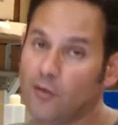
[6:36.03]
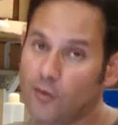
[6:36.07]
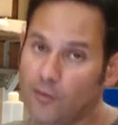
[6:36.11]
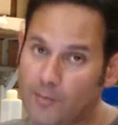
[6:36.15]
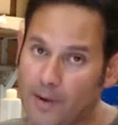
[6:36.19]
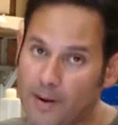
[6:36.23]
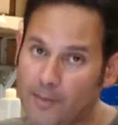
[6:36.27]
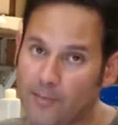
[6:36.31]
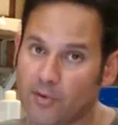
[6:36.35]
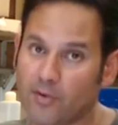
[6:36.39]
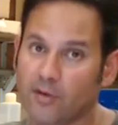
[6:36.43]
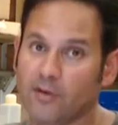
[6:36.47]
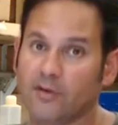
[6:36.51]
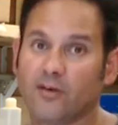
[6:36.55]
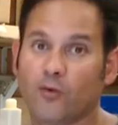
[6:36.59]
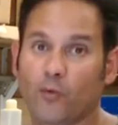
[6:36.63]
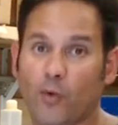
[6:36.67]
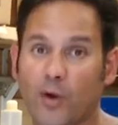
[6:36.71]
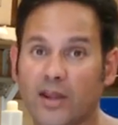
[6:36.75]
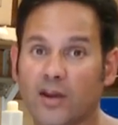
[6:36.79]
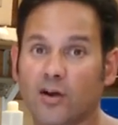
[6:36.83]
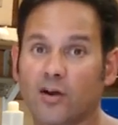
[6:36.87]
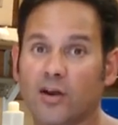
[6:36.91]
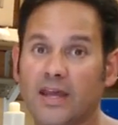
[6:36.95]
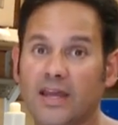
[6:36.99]
Remember, in a
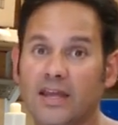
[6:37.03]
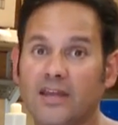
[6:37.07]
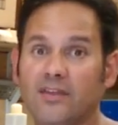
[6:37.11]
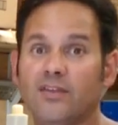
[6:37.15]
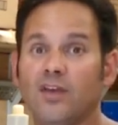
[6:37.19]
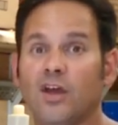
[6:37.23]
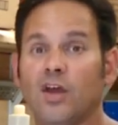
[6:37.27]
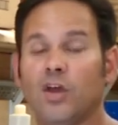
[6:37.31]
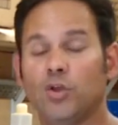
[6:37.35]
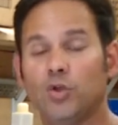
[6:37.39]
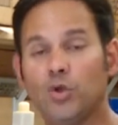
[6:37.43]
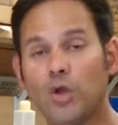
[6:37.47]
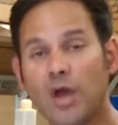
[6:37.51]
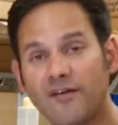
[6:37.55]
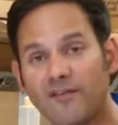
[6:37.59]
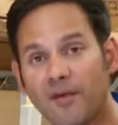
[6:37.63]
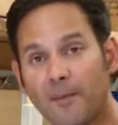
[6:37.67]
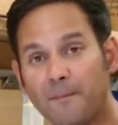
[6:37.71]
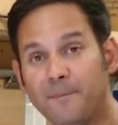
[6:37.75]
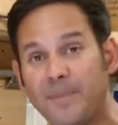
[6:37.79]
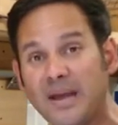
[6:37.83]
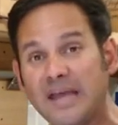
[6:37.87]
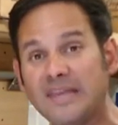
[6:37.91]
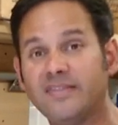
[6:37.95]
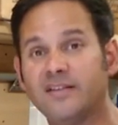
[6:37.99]
regular lathe, you have
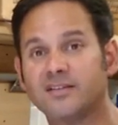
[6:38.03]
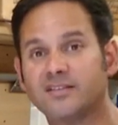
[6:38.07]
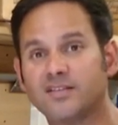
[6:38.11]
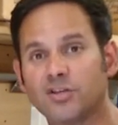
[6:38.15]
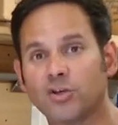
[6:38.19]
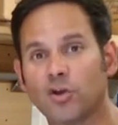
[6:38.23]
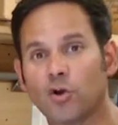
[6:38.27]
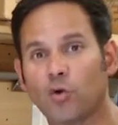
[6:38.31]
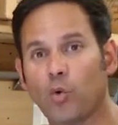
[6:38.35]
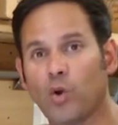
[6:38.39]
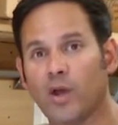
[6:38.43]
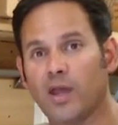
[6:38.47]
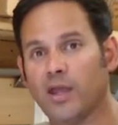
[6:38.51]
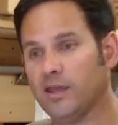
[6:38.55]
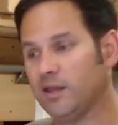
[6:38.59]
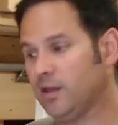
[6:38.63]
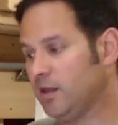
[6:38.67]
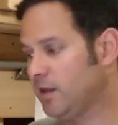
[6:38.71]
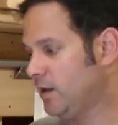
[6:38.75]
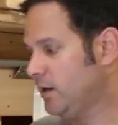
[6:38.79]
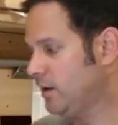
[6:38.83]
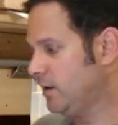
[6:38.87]
a bed that's in your way.